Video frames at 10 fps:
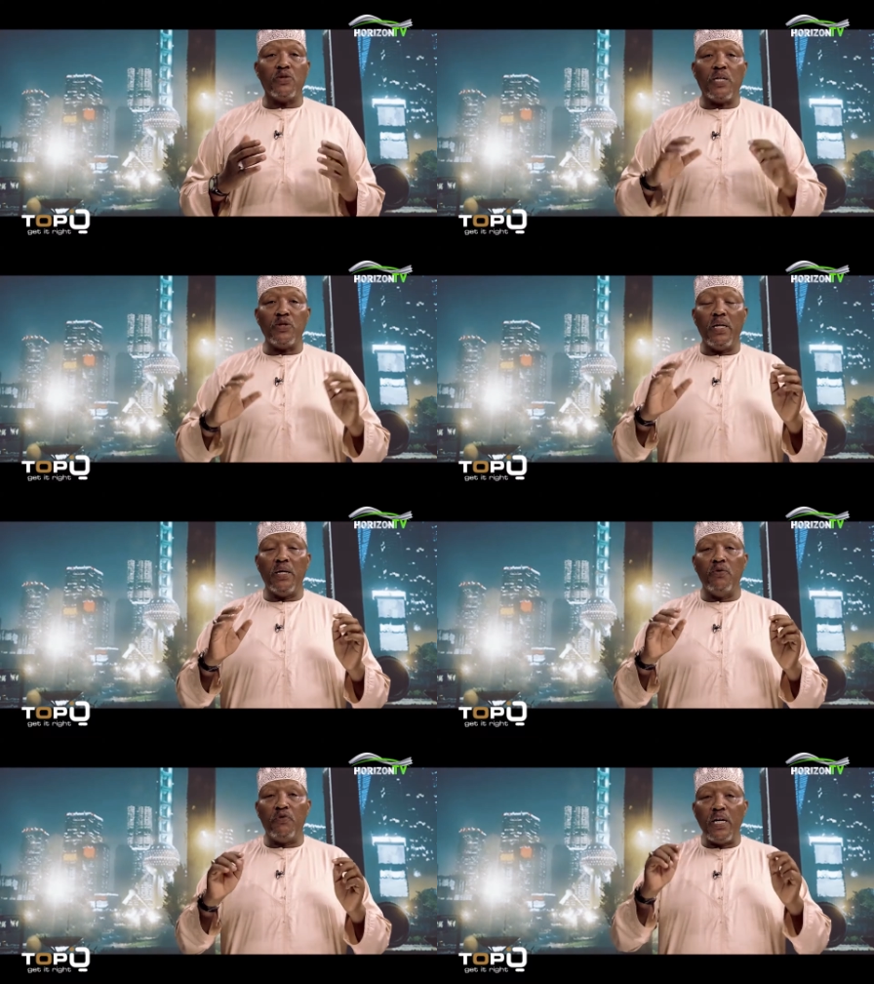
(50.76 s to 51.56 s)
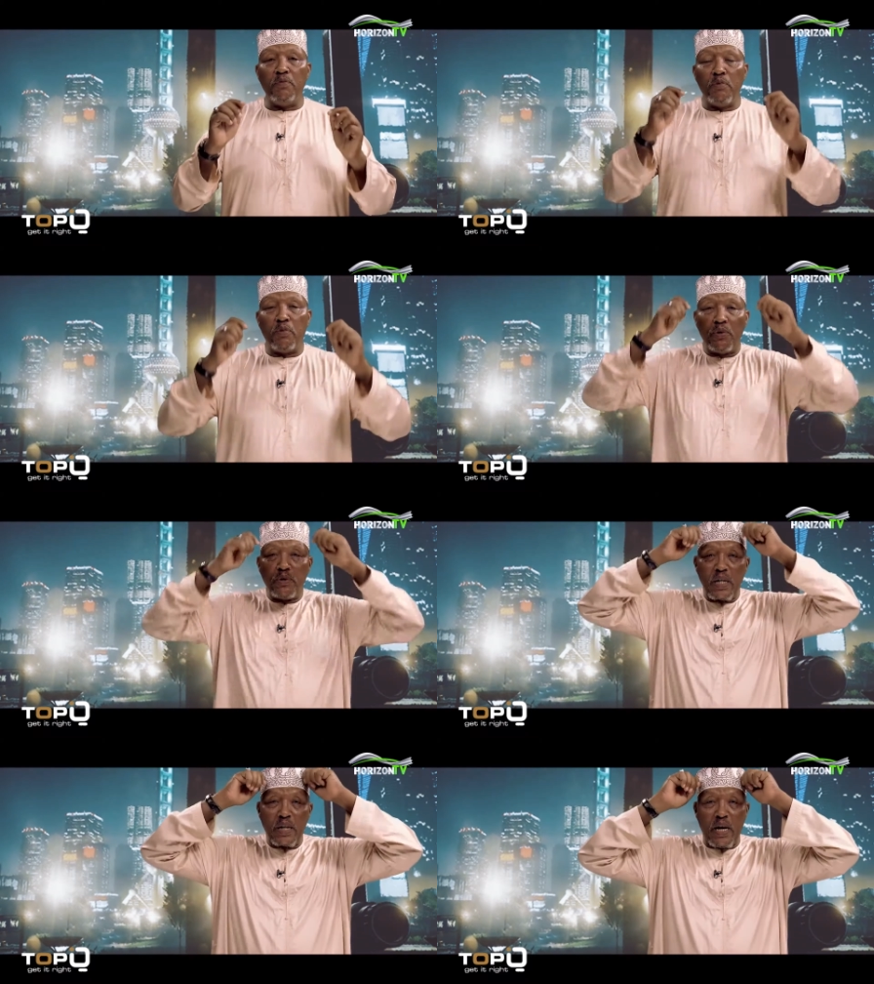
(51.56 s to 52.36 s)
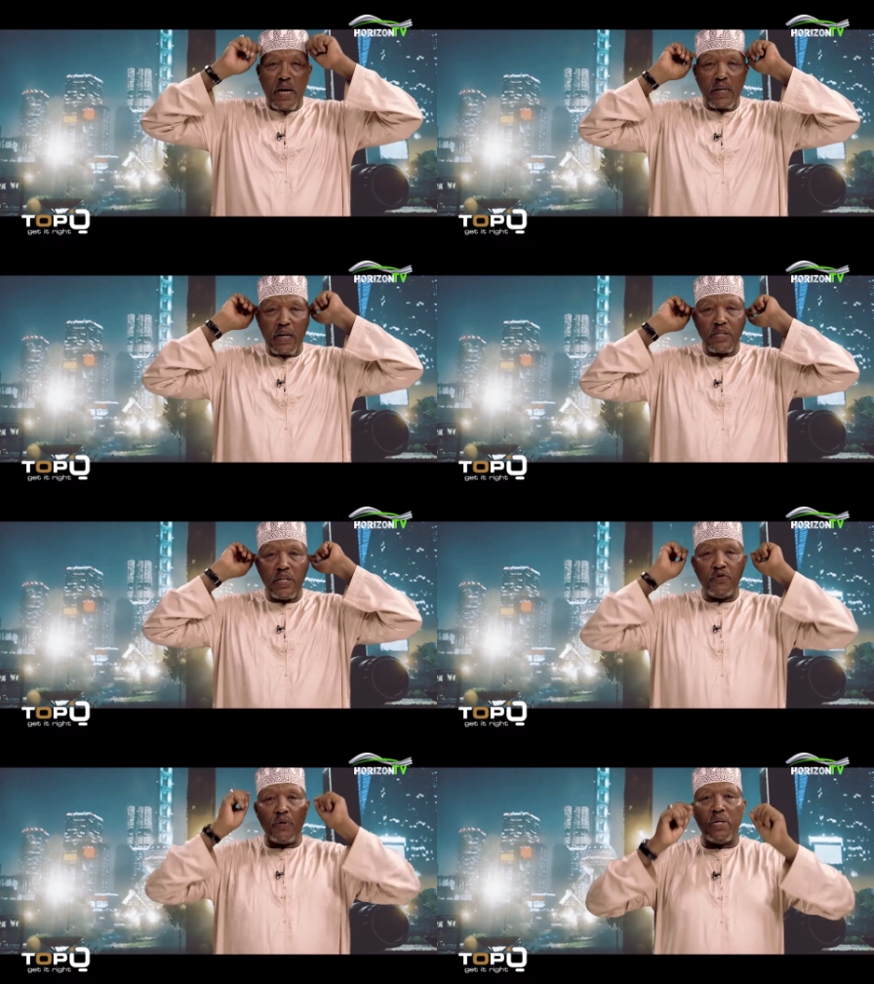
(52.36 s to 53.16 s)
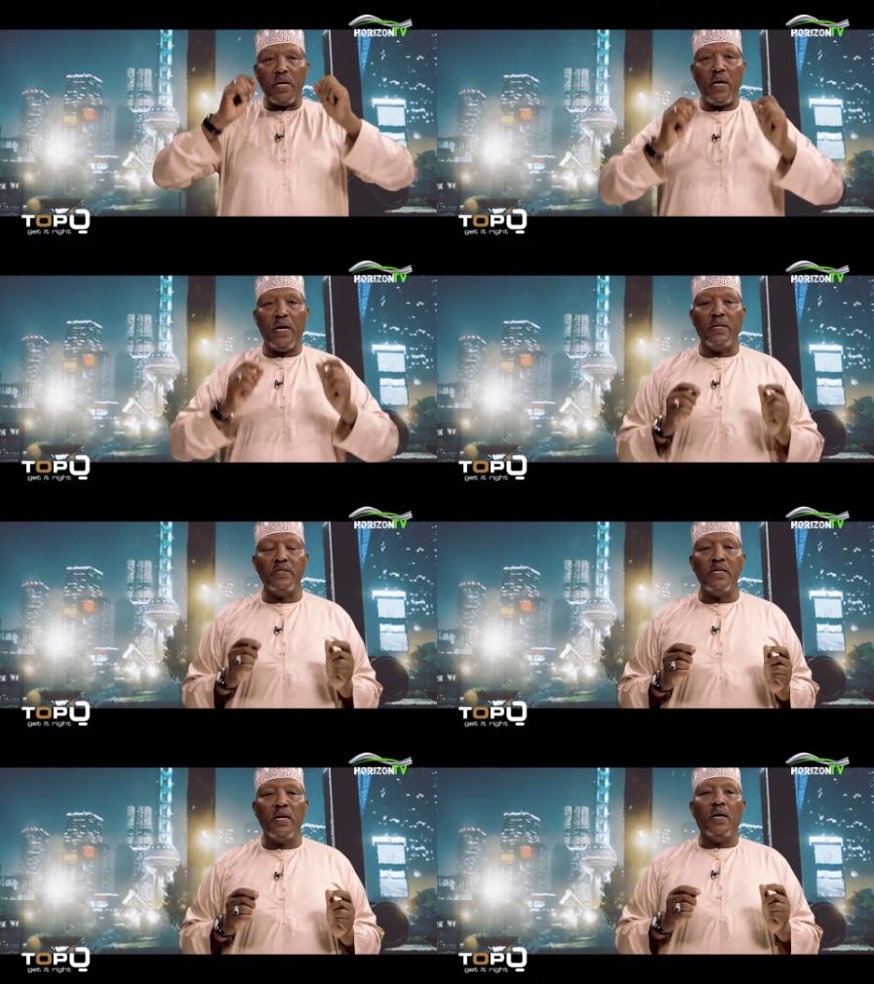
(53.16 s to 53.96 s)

So actually, you find people using their handkerchiefs on their heads,